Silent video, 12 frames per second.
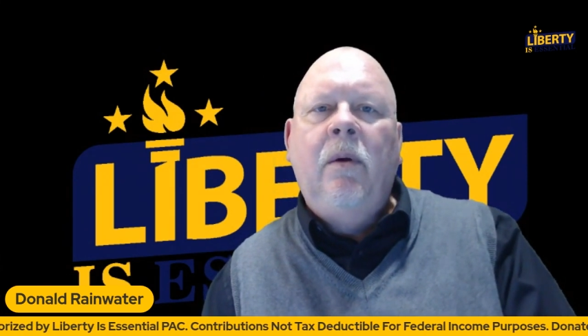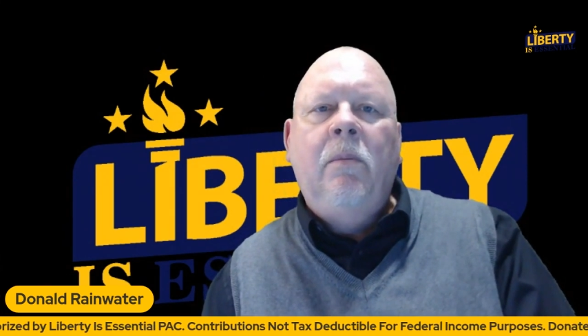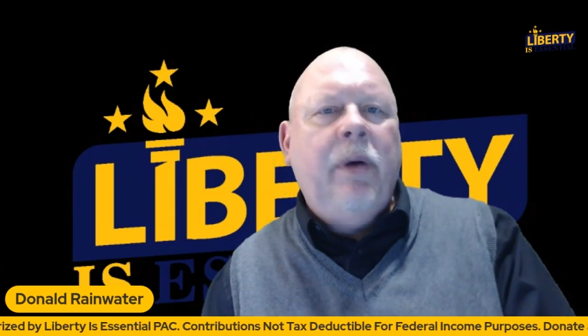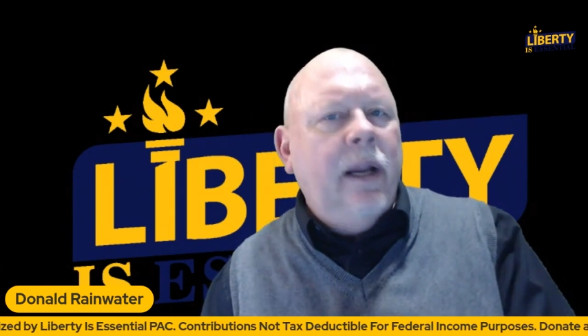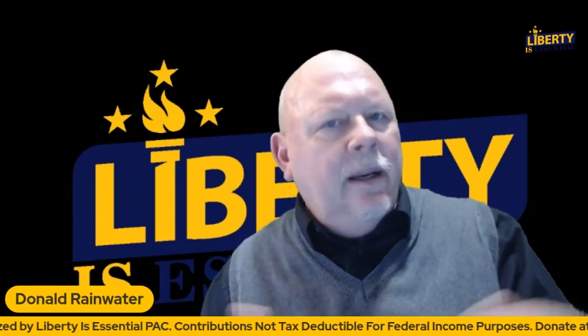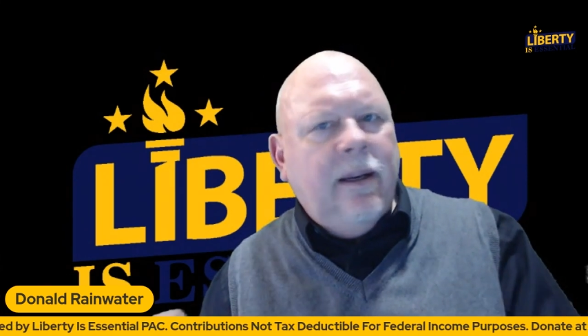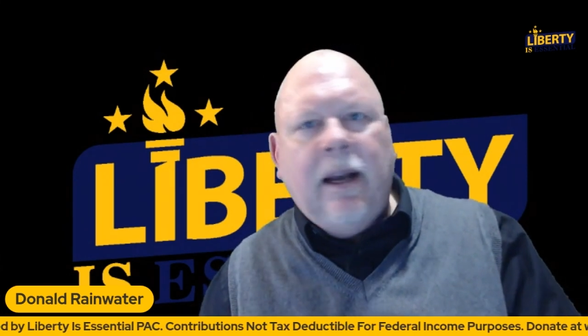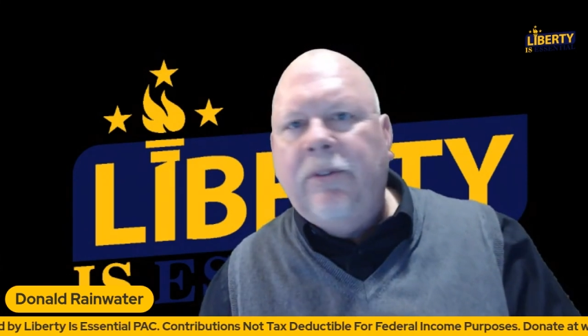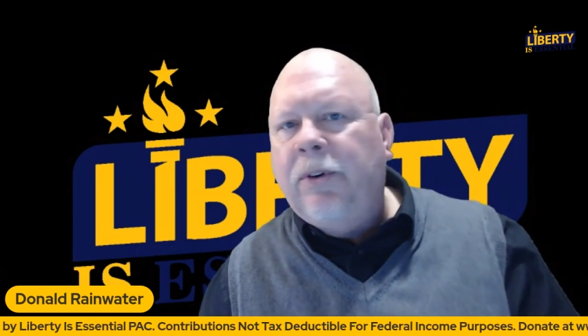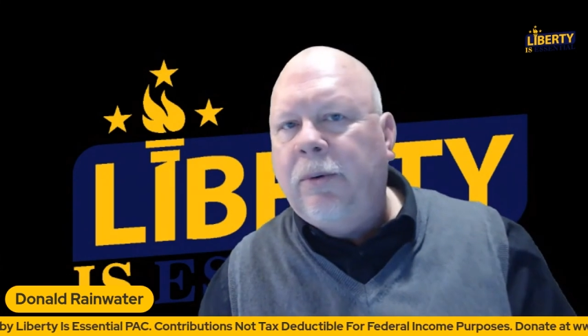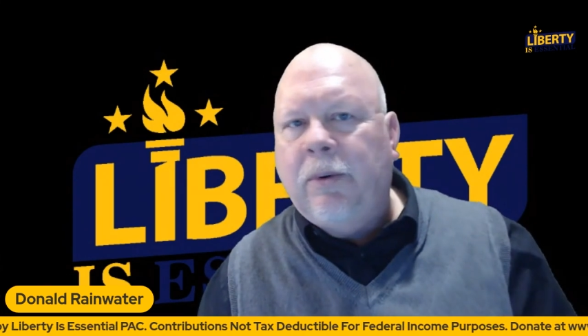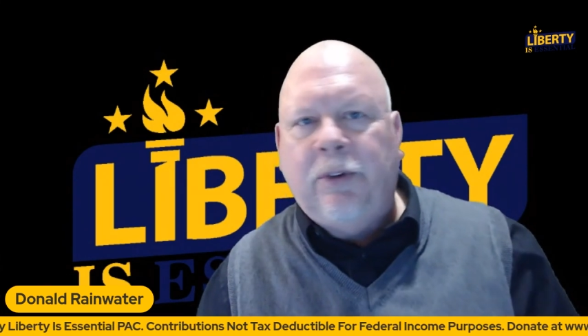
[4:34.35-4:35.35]
But it
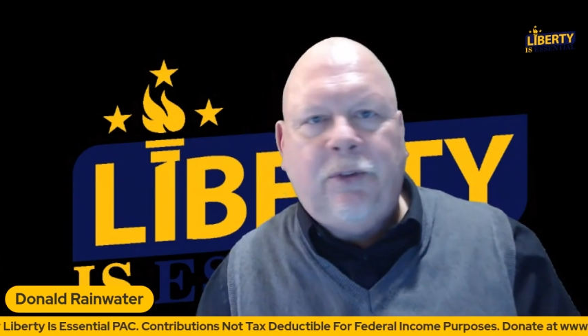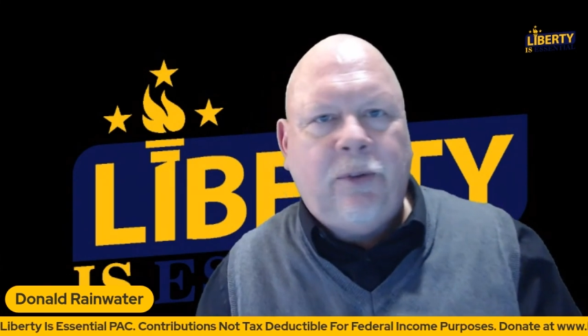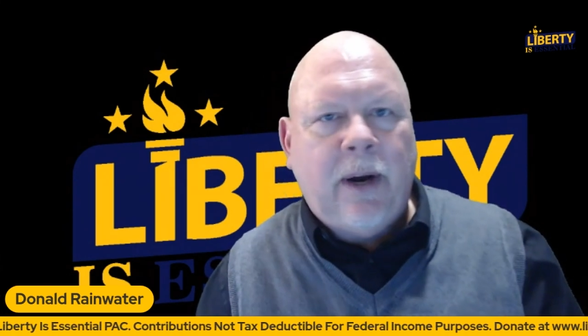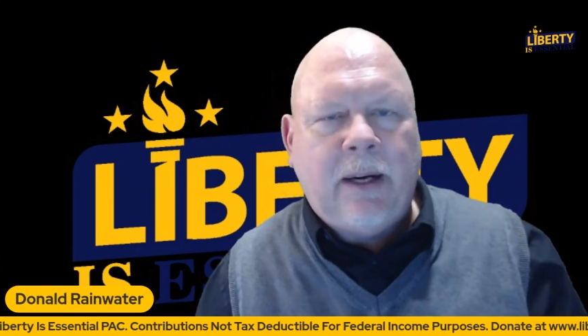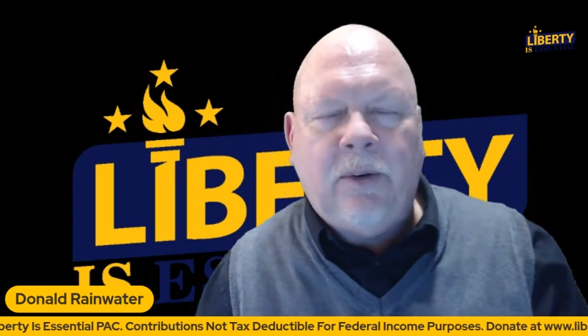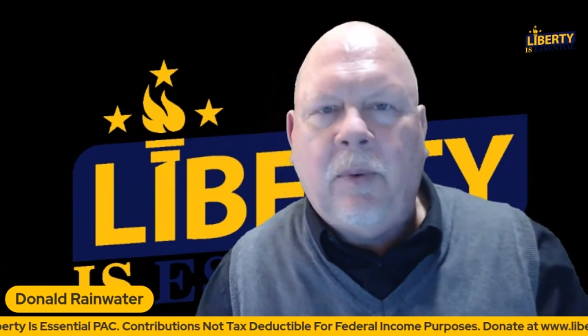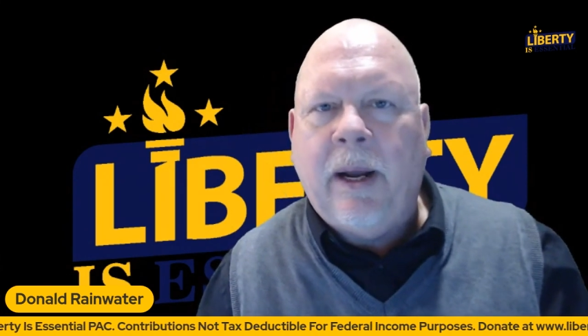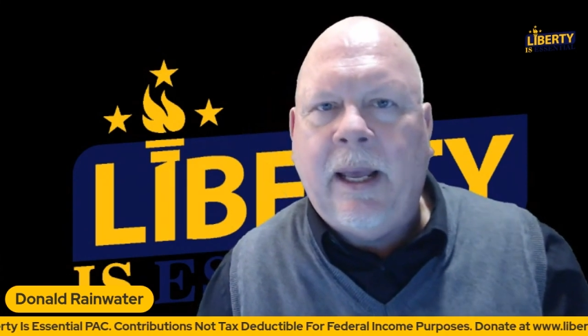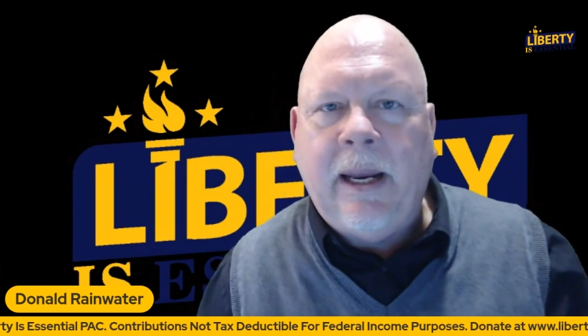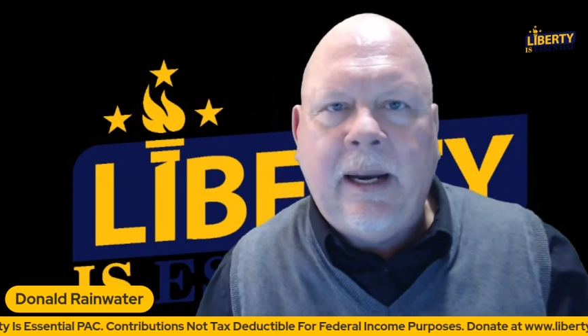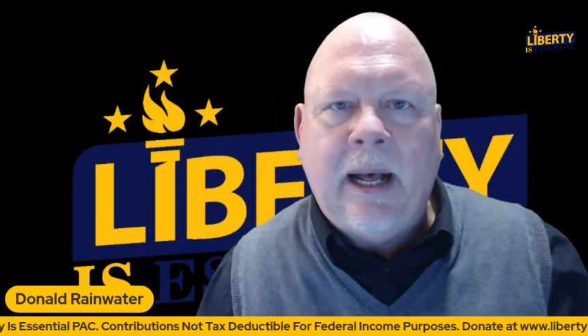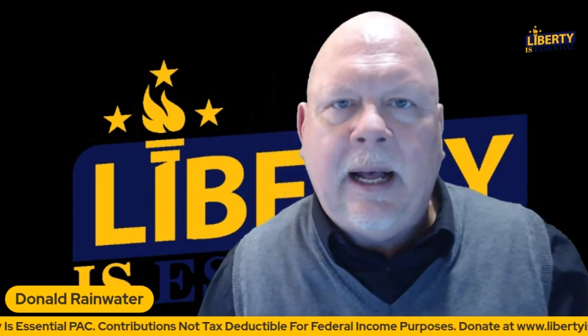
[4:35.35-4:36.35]
doesn't restrict what
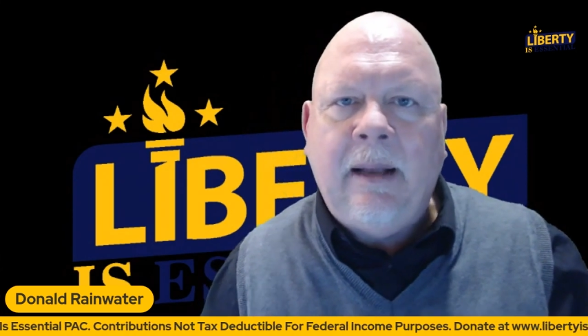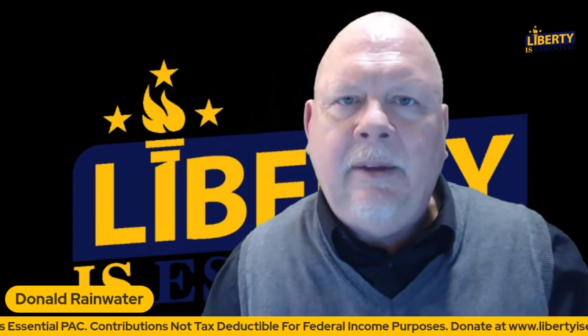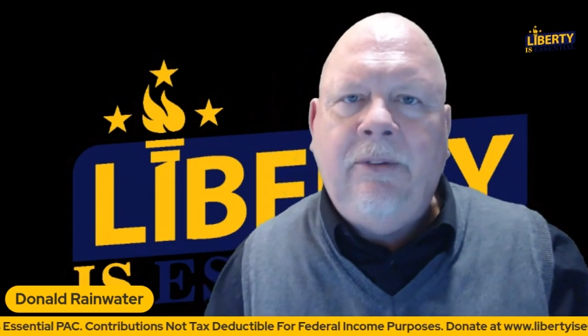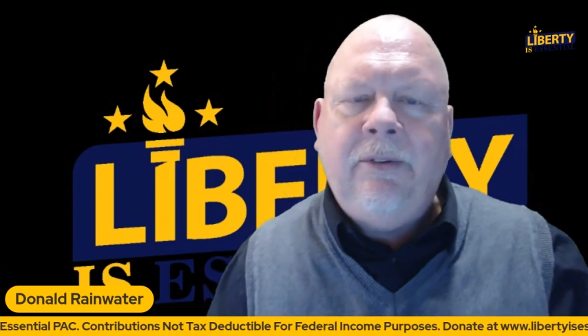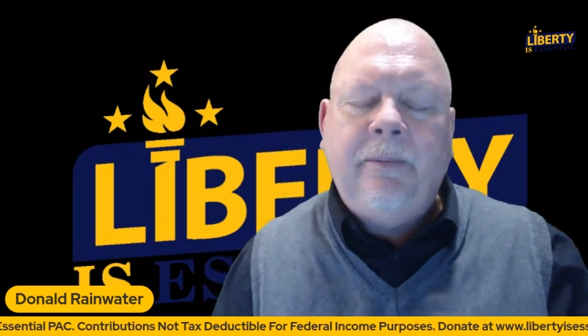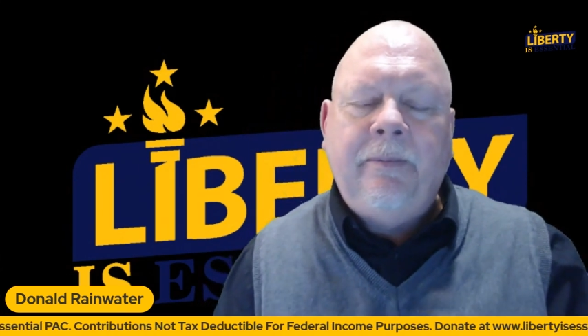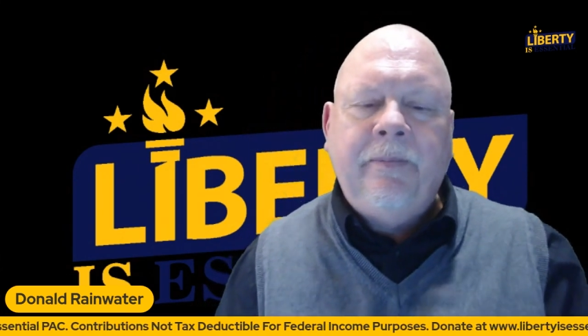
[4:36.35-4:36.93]
he does.